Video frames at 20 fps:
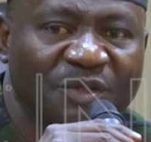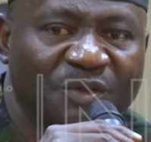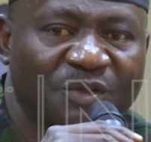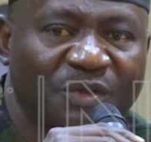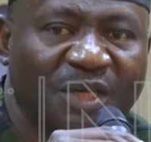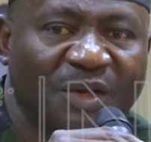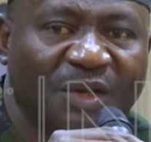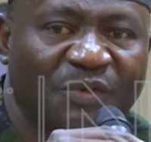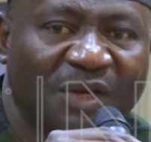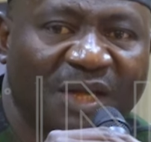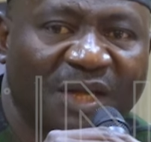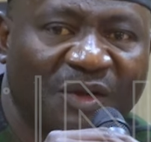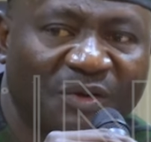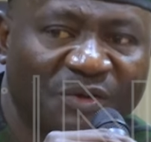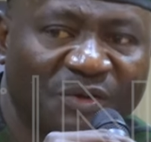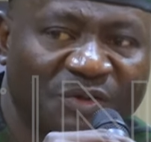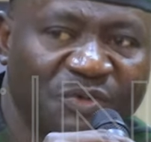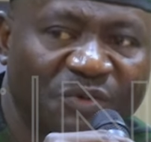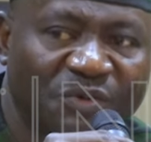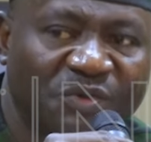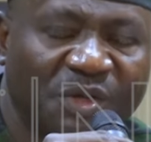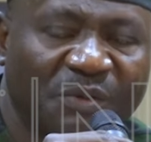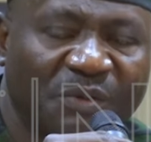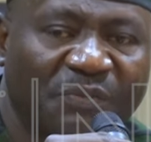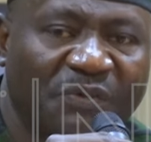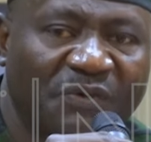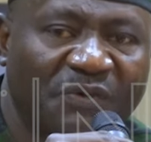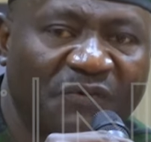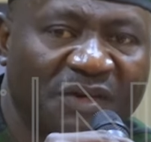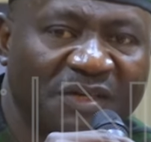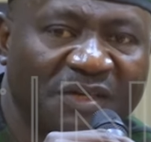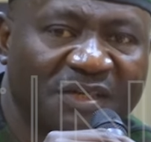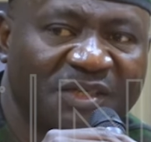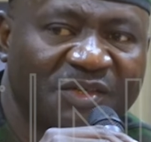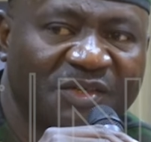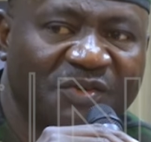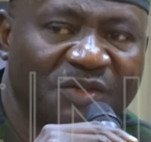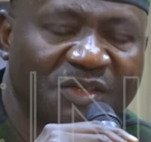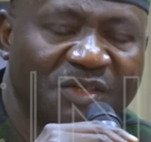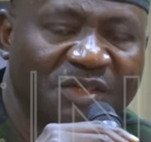so that we can continue to improve on the
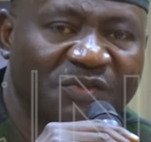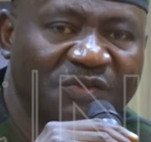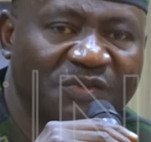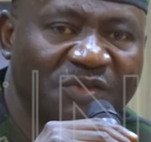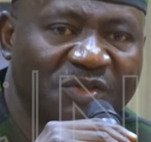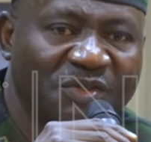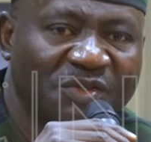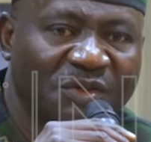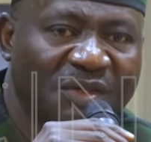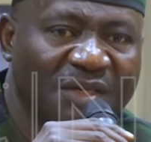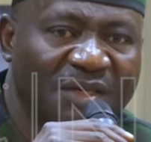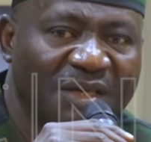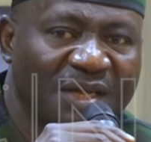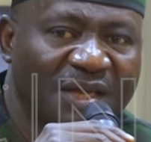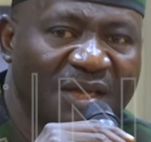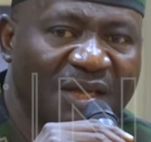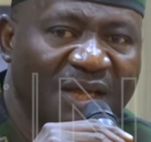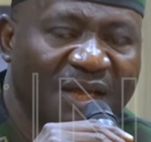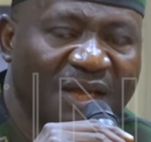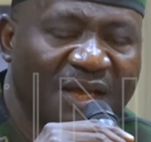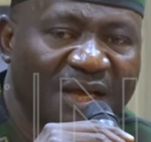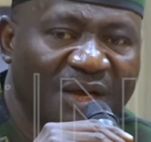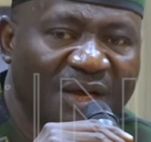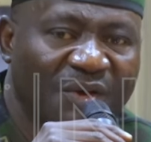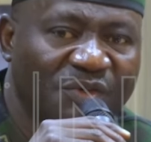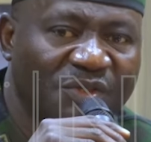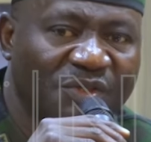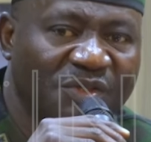security situation uh,